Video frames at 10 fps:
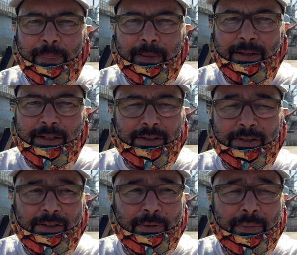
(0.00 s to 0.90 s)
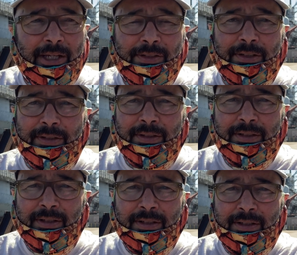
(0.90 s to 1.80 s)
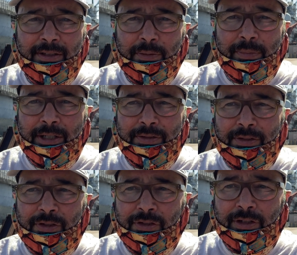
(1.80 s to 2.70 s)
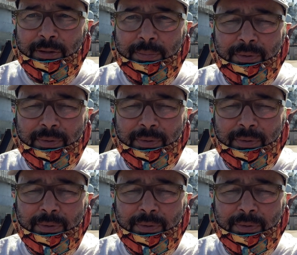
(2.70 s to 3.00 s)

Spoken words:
It's an amazing ship.